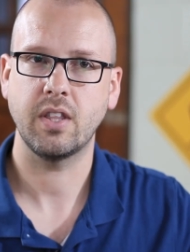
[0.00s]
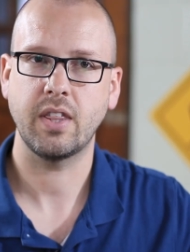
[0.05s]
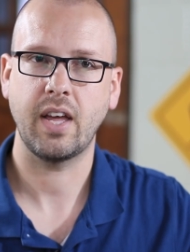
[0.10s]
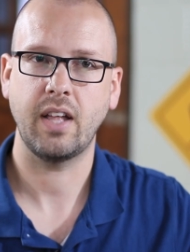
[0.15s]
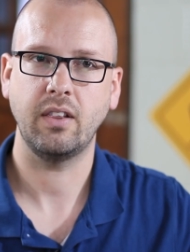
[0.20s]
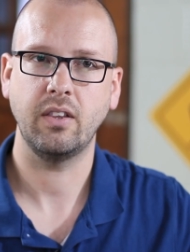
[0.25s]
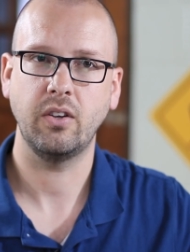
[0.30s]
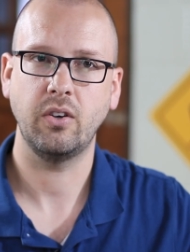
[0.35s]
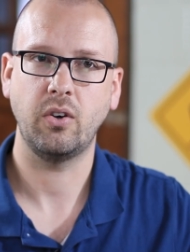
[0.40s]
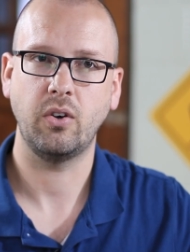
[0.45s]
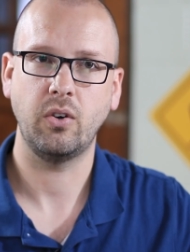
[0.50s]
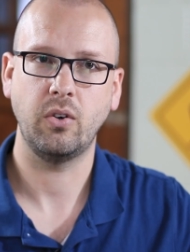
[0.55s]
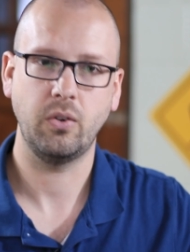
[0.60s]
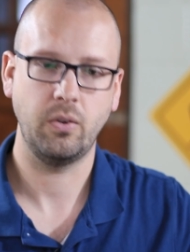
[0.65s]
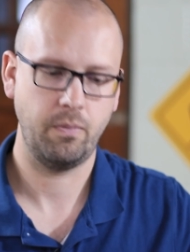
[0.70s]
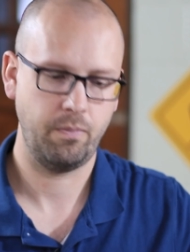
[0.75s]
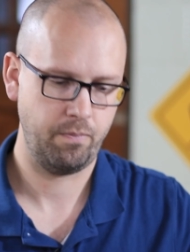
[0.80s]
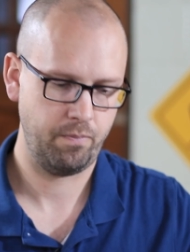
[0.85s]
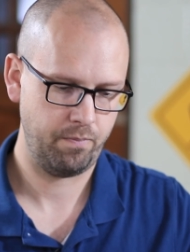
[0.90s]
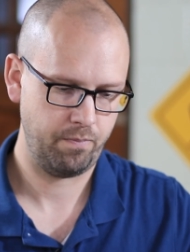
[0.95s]
to that
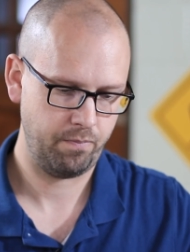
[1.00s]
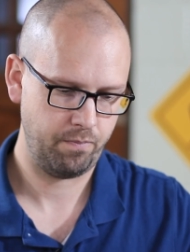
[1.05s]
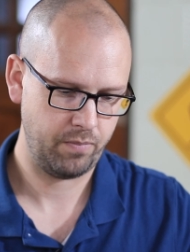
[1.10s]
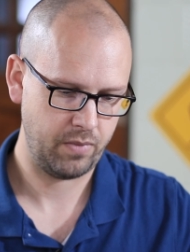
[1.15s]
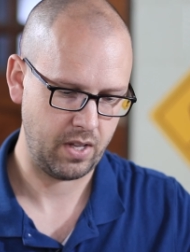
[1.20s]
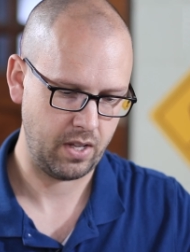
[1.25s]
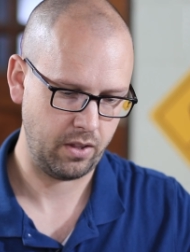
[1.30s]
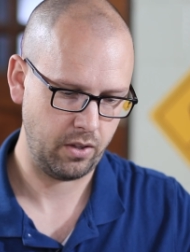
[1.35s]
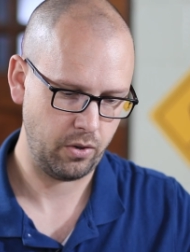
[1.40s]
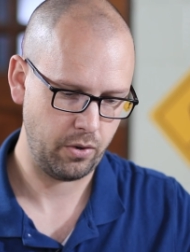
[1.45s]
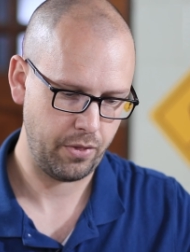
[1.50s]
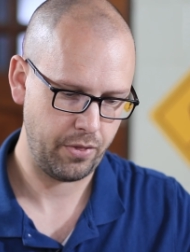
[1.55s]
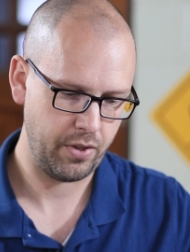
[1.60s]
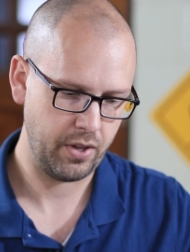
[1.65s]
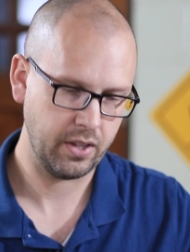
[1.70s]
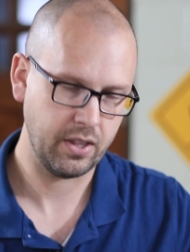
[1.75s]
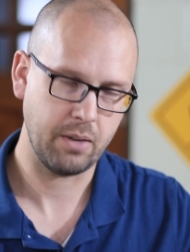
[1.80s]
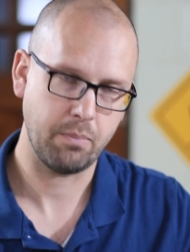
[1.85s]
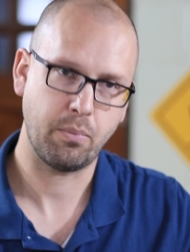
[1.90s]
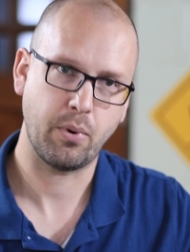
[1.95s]
little
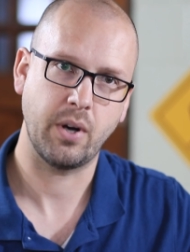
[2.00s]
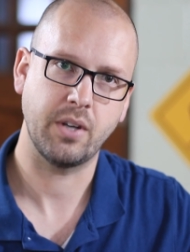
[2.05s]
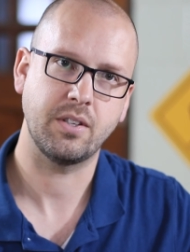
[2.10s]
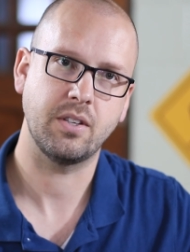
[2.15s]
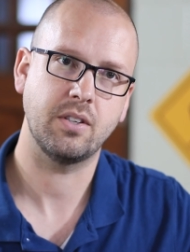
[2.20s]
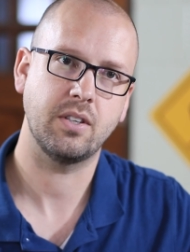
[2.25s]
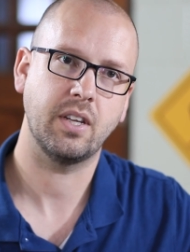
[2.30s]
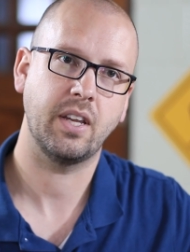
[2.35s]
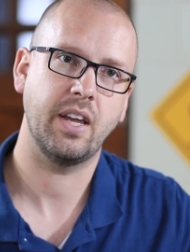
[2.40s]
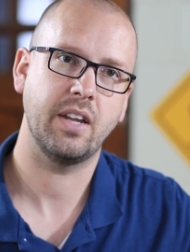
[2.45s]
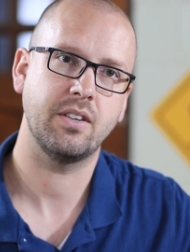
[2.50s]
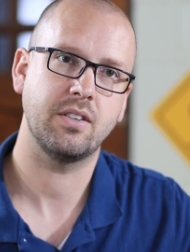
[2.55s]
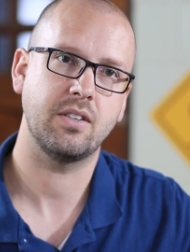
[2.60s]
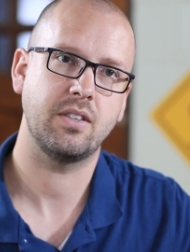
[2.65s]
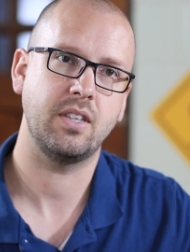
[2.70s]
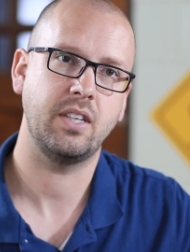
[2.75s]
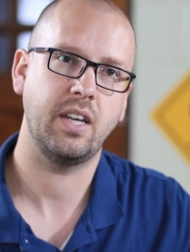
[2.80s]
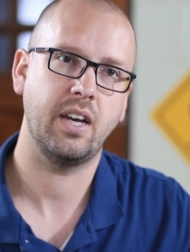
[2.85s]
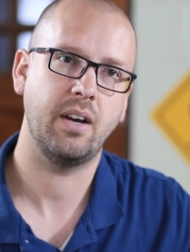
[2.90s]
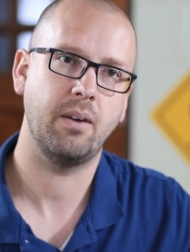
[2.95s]
thing that presses
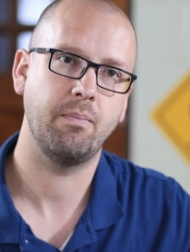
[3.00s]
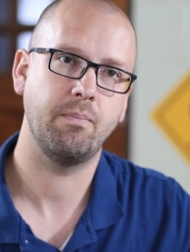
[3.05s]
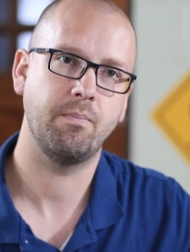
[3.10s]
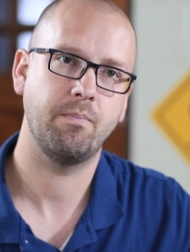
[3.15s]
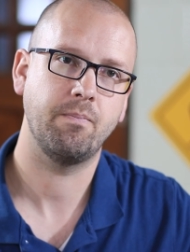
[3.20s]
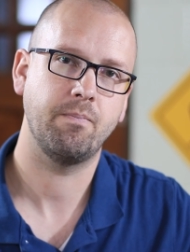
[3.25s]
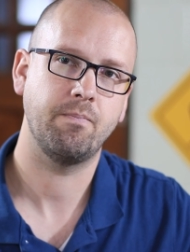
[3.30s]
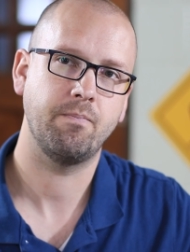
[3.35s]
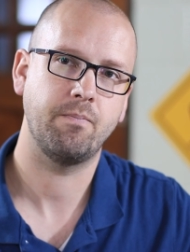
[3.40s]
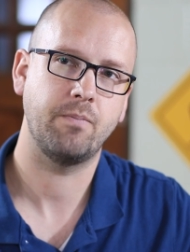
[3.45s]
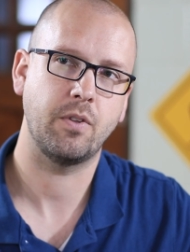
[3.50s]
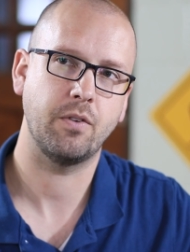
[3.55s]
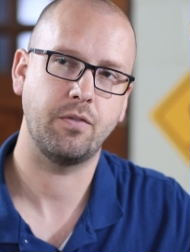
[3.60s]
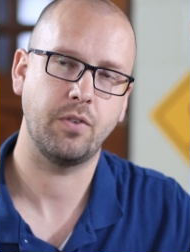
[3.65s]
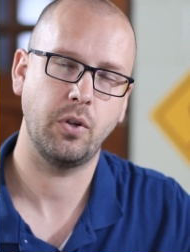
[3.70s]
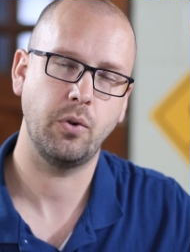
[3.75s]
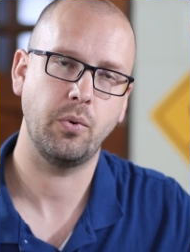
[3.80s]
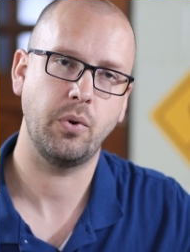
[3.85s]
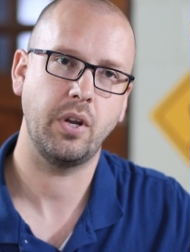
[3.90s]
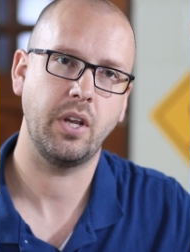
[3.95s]
against the
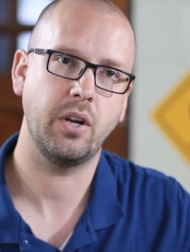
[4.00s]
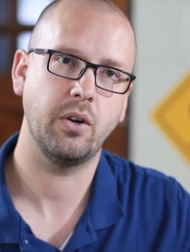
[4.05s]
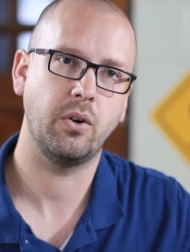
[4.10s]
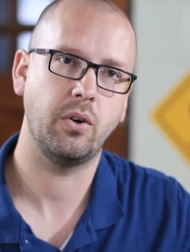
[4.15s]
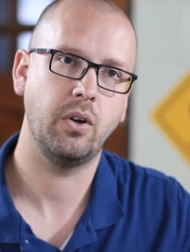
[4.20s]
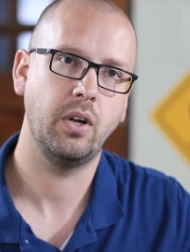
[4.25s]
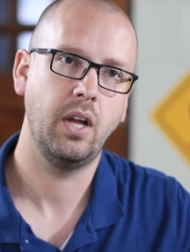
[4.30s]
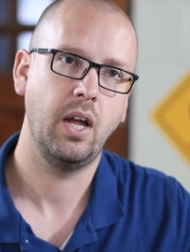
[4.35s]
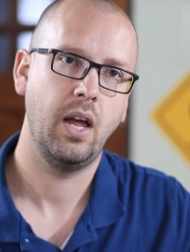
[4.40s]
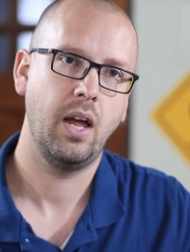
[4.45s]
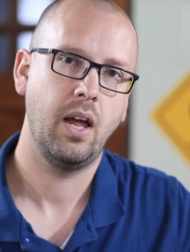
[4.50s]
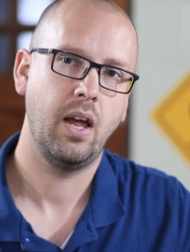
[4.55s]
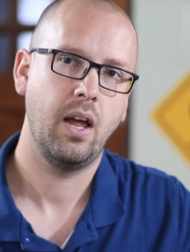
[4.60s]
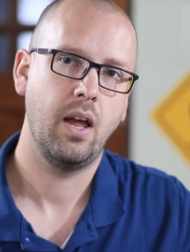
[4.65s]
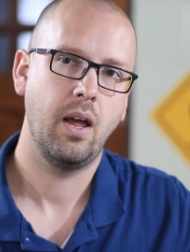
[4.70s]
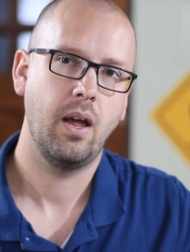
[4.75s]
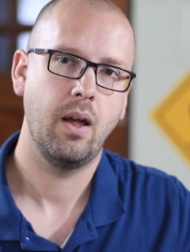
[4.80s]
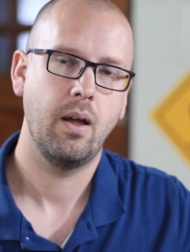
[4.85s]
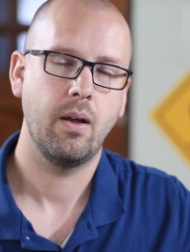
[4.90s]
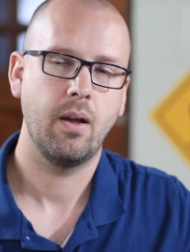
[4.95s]
float needle.
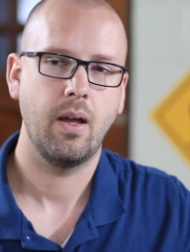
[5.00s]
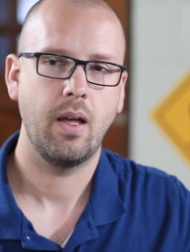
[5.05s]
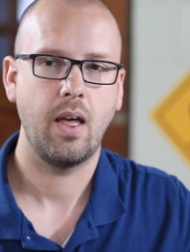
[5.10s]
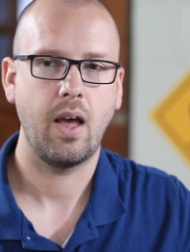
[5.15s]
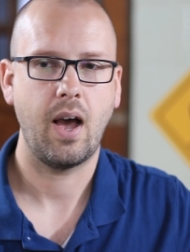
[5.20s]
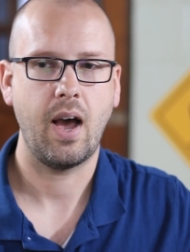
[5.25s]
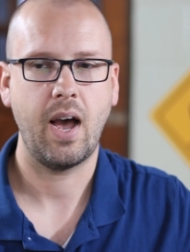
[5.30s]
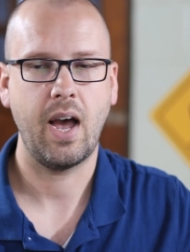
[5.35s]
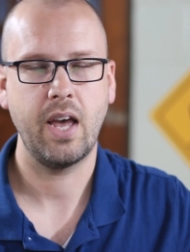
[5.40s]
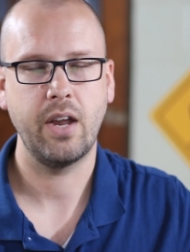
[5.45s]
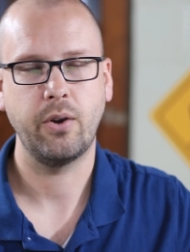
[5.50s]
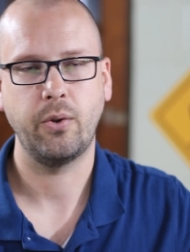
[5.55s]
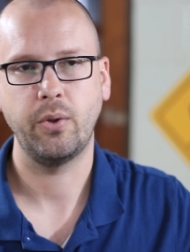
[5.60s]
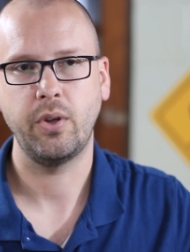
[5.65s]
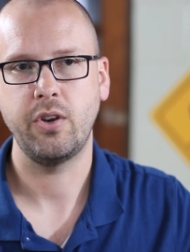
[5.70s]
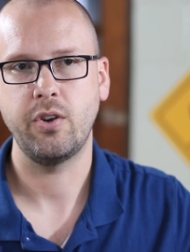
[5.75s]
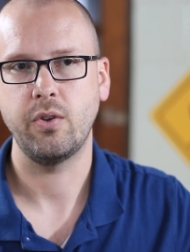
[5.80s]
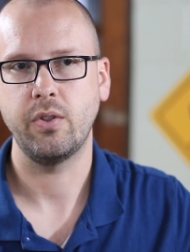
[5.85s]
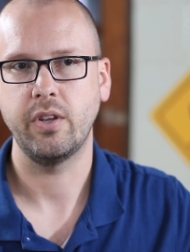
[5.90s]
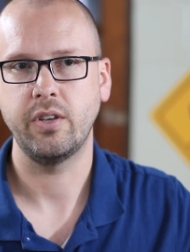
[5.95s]
I'd
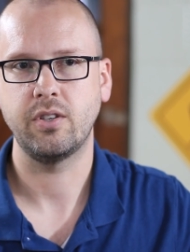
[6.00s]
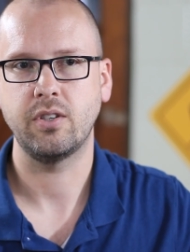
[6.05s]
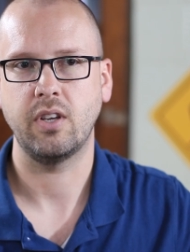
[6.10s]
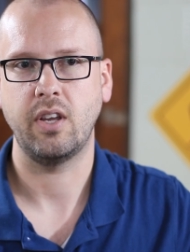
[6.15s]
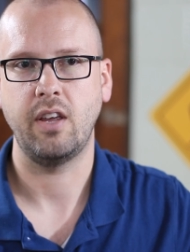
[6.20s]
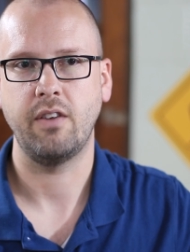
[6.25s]
only do this